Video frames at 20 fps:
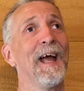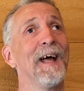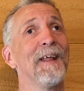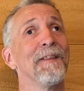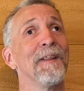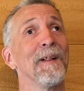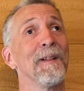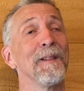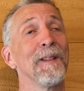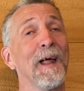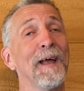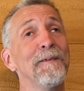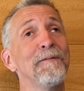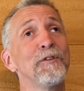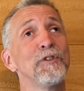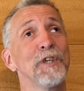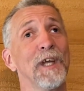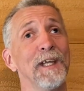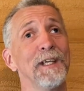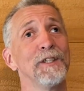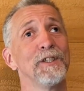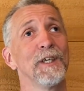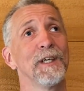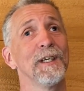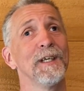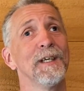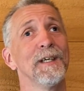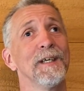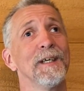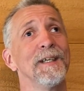the
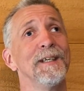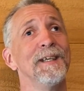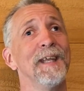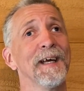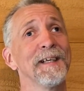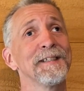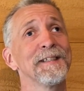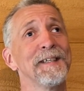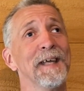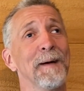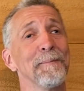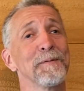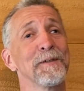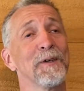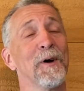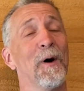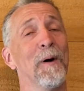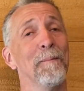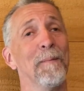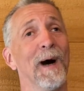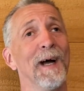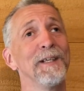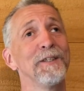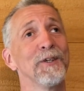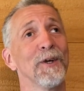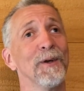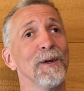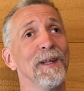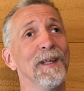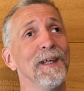life-changing next steps on my
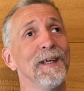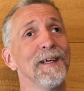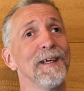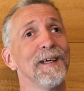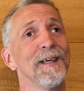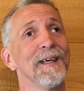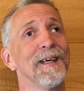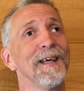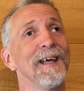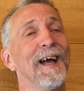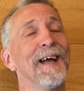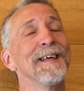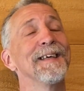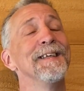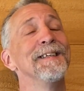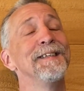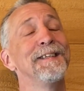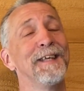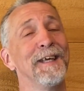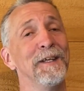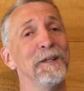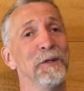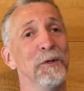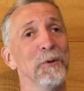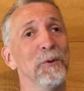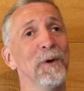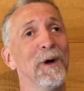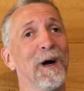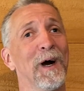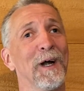journey and
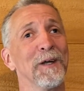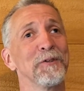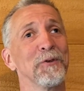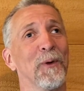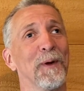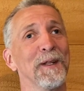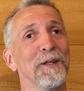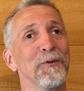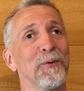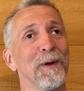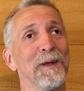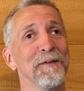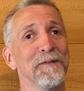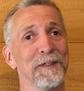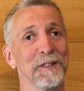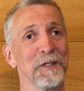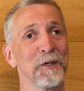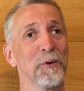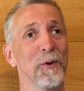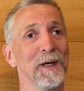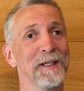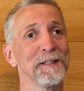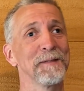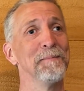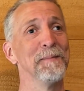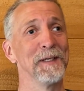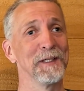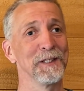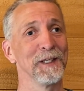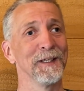continue our twenty twenty Vision Quest
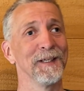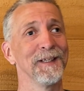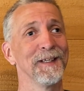mission.